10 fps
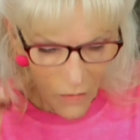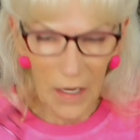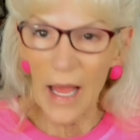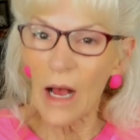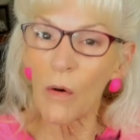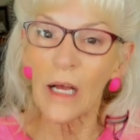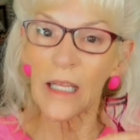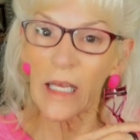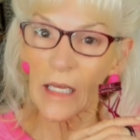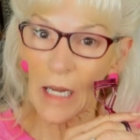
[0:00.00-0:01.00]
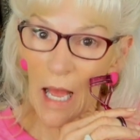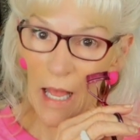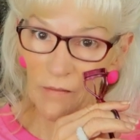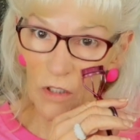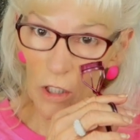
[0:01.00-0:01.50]
now, again, I
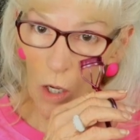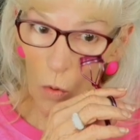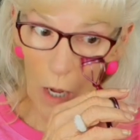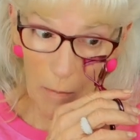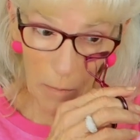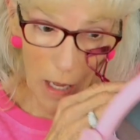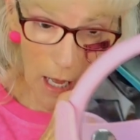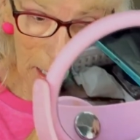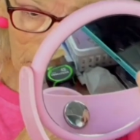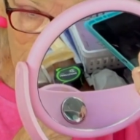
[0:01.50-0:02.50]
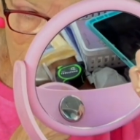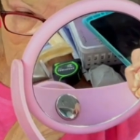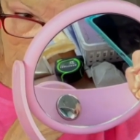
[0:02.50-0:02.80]
have to go up under my